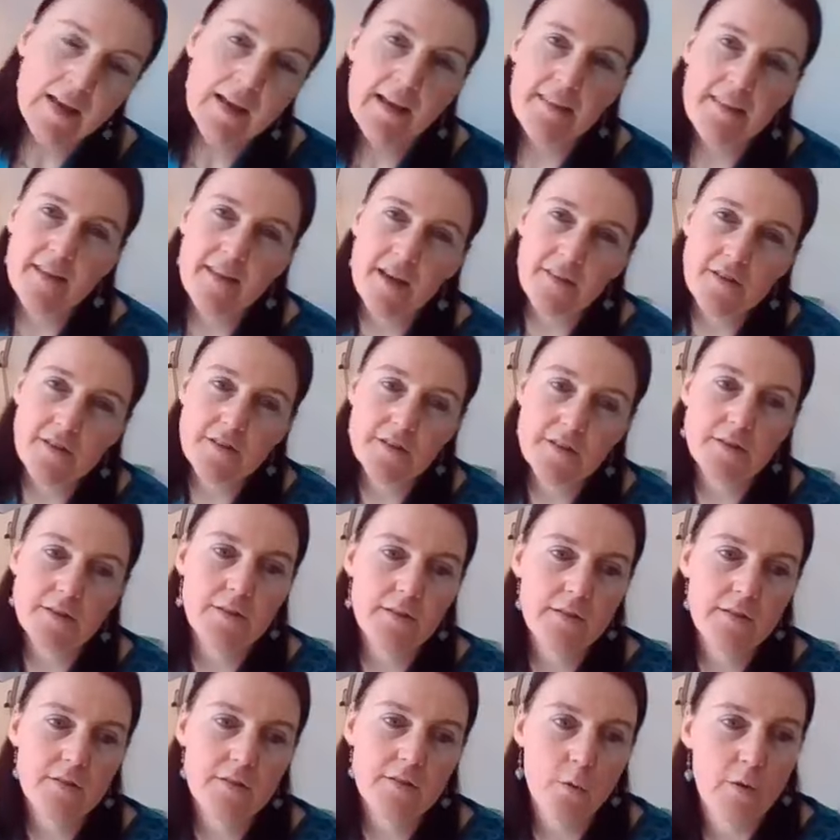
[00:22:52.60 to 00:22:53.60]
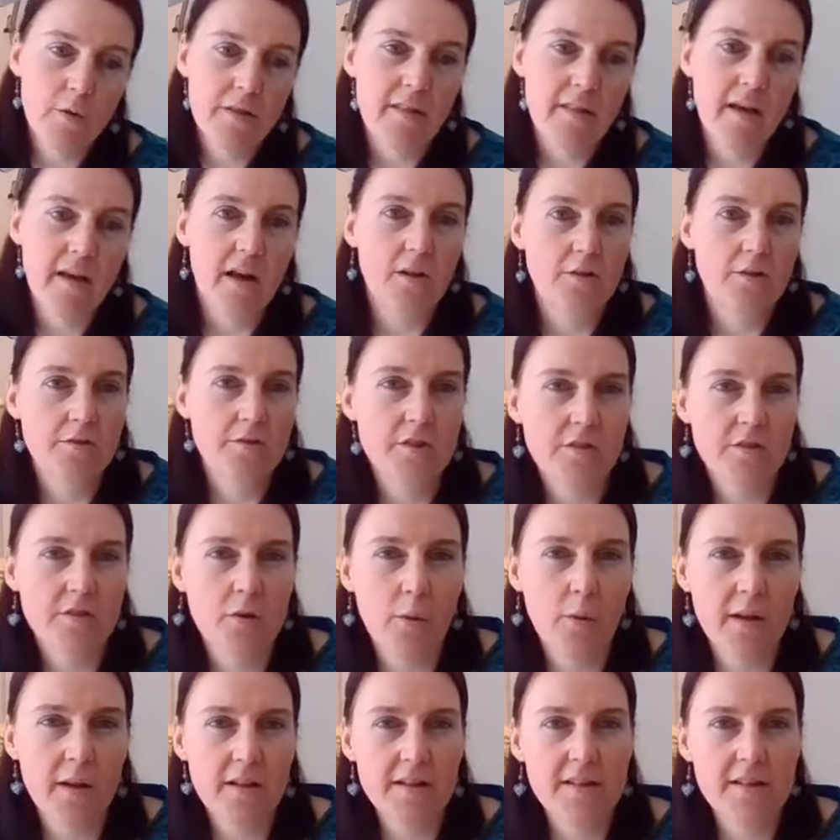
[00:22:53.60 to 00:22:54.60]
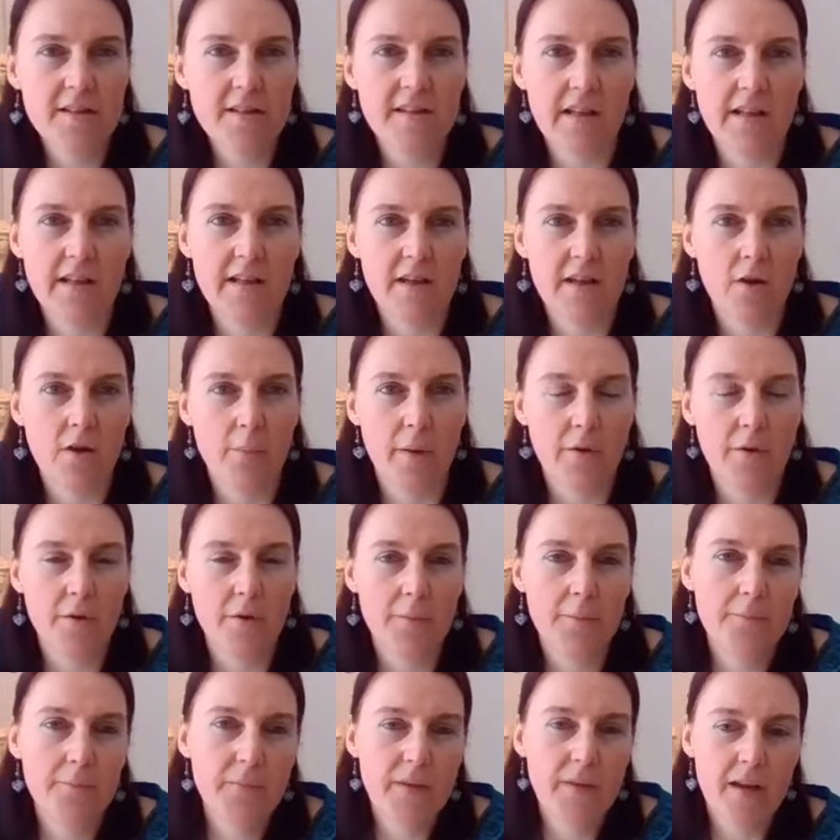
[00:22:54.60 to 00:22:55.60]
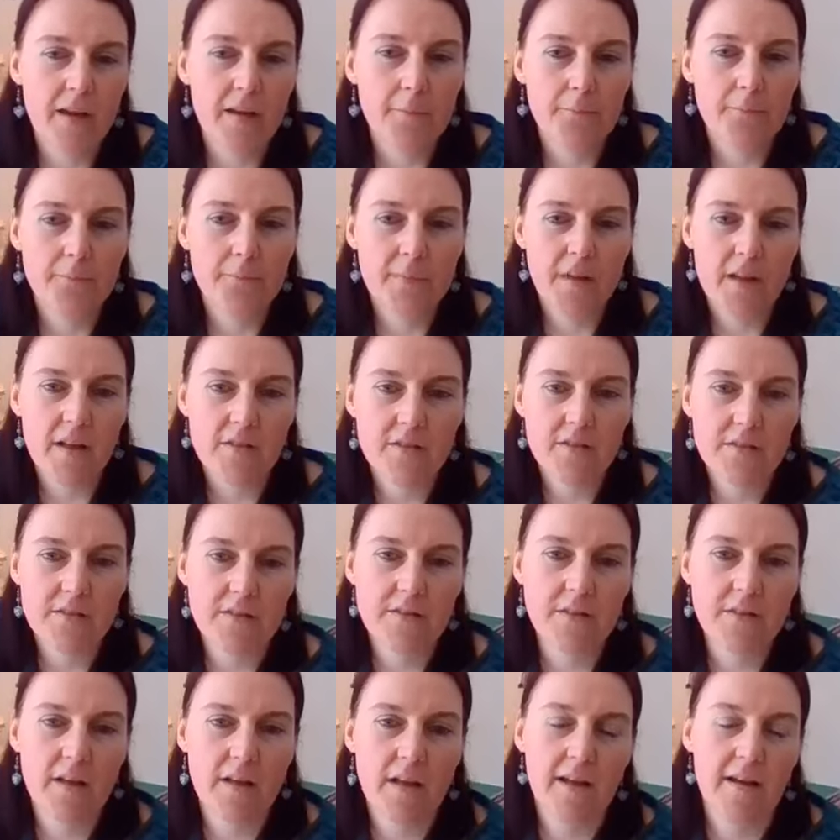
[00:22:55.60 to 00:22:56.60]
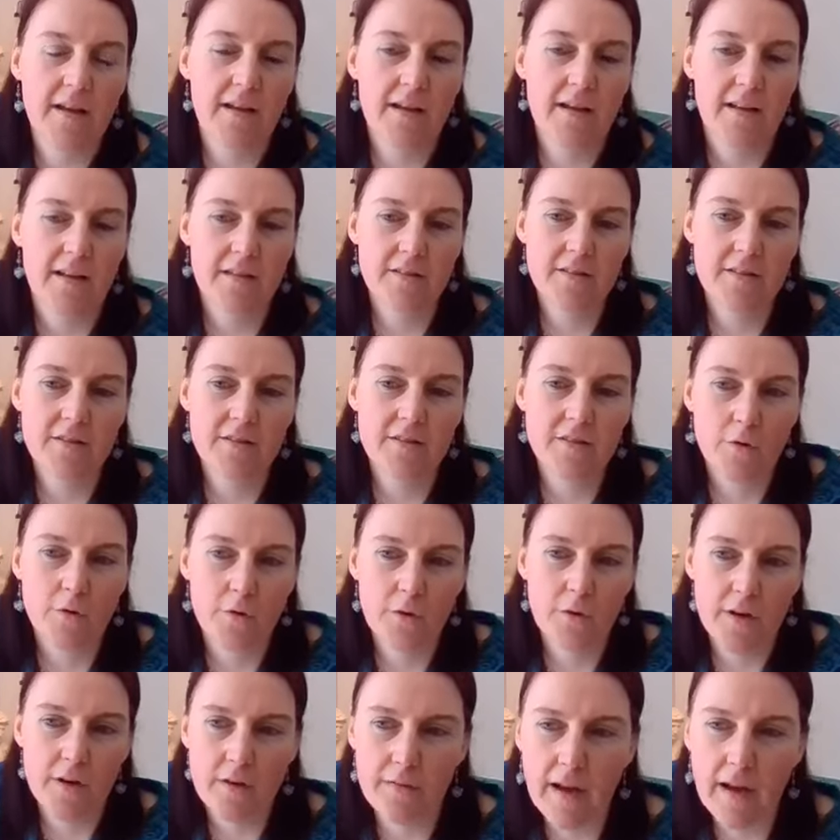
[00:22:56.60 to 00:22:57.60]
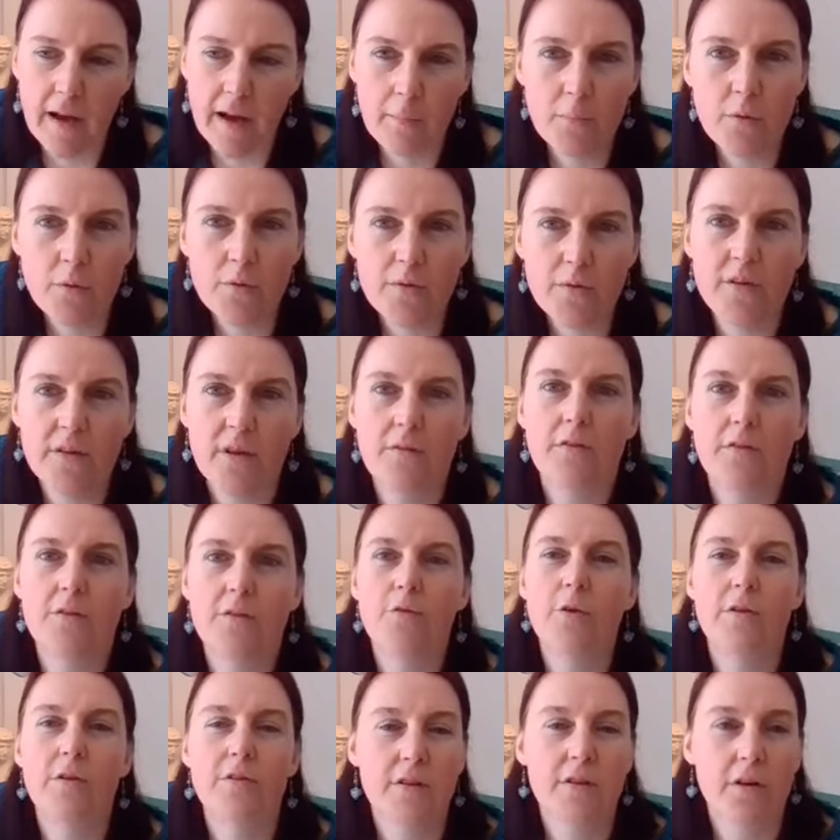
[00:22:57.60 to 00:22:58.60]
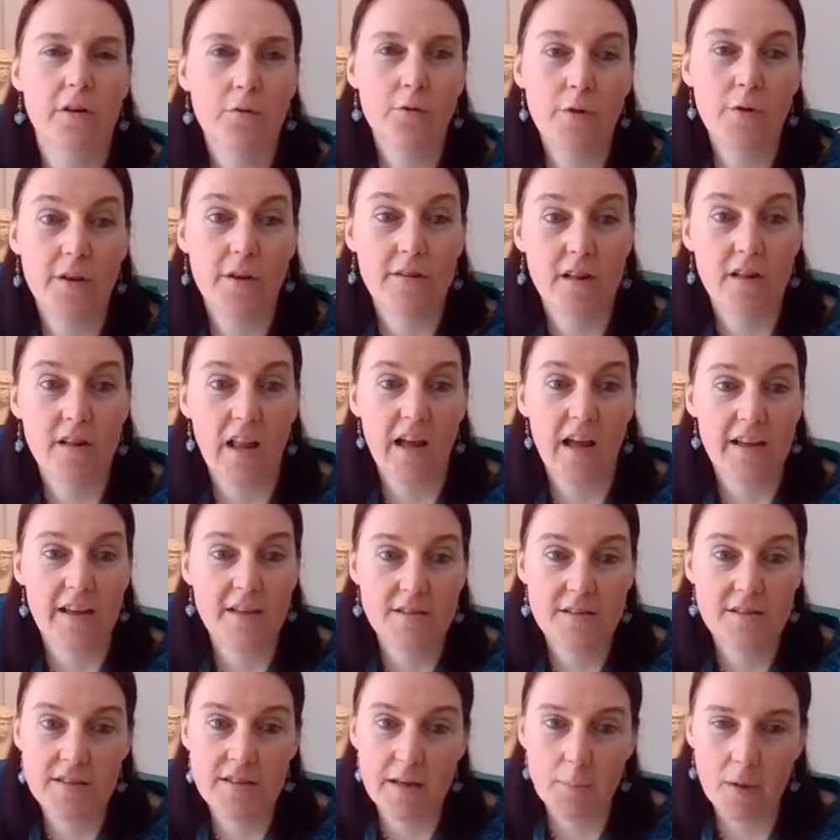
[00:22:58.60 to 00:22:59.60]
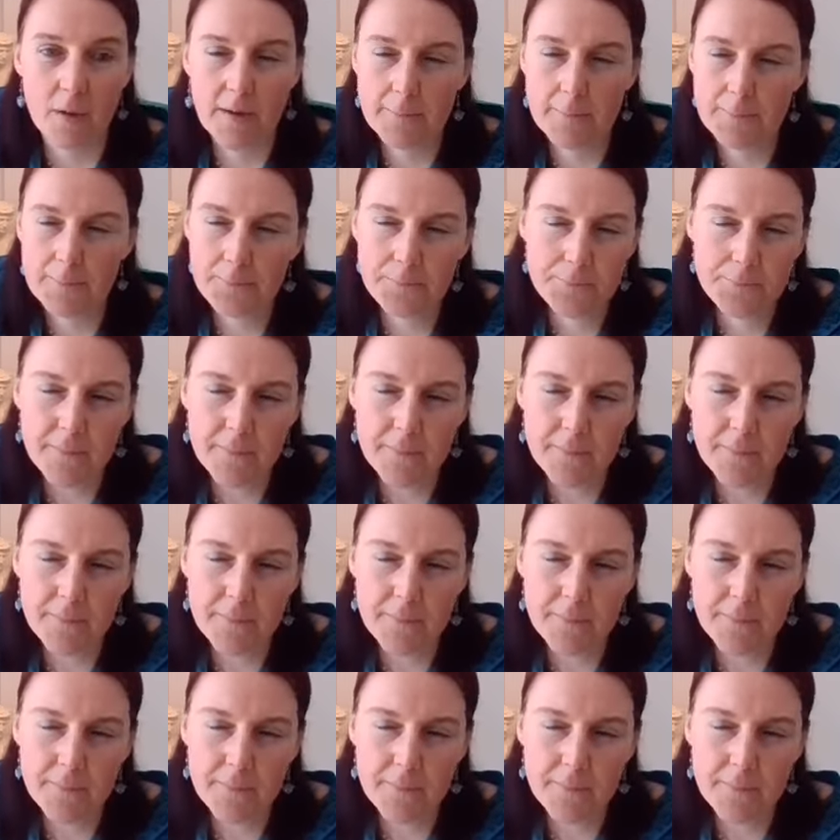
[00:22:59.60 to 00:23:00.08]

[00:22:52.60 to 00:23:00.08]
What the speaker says: The other story that I'll just quickly tell you about is the story of Ambrose Salvona, the lion tamer.